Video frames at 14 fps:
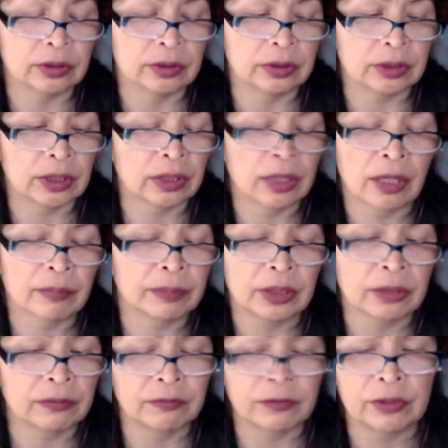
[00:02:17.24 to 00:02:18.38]
cannot be
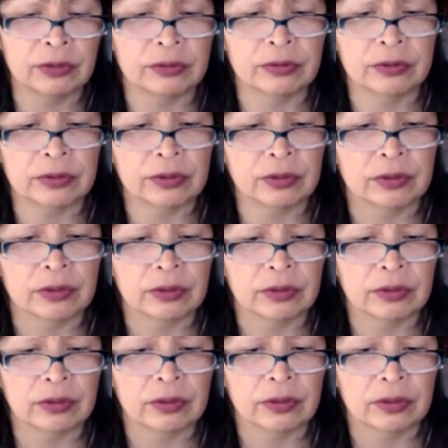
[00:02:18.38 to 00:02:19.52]
confused.
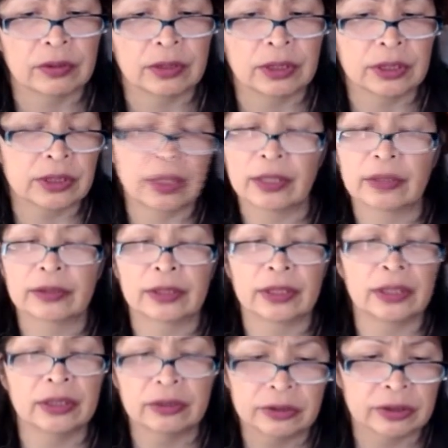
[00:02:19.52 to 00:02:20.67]
It's not the
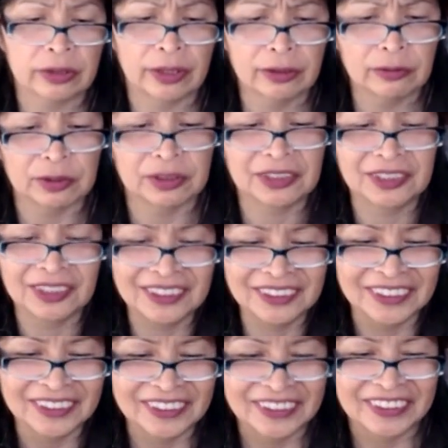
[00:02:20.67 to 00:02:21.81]
English language.
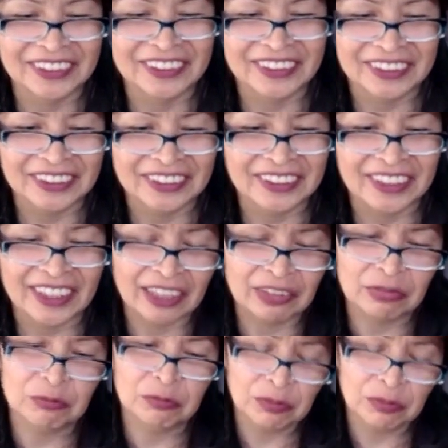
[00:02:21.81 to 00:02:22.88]
And